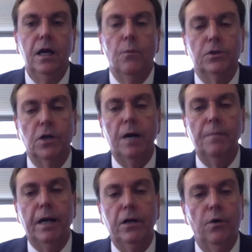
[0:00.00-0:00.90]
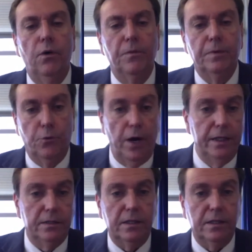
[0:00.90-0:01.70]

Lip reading: We're talking about going from credits